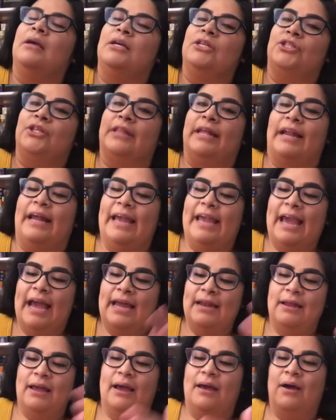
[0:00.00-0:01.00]
so that I
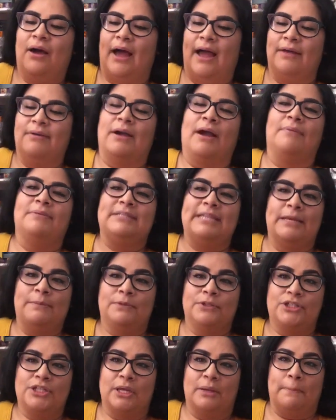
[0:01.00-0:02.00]
had, I, I was
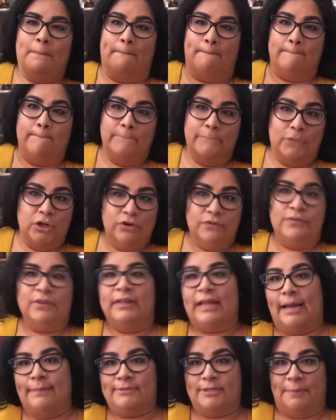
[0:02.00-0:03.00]
able to move the
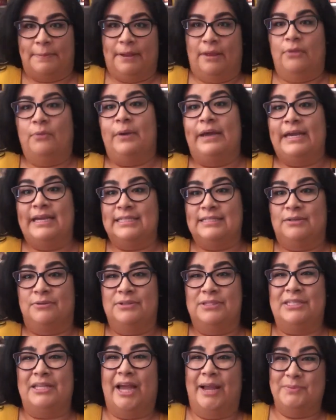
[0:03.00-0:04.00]
laptop out of the way because there
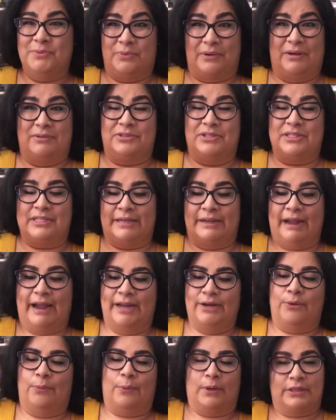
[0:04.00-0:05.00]
was times where I was just like,
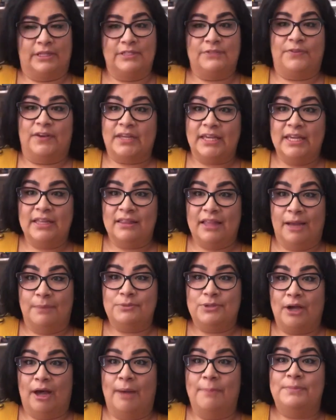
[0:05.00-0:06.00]
I don't want this fucking
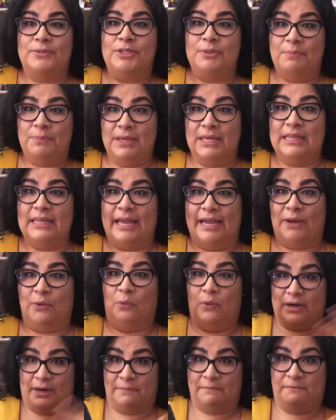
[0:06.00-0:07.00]
laptop to be like
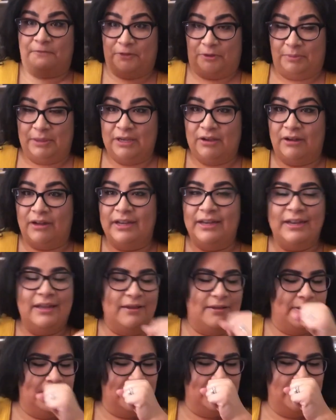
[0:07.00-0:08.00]
what I'm filming
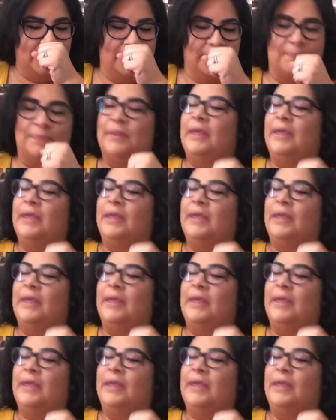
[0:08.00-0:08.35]
on.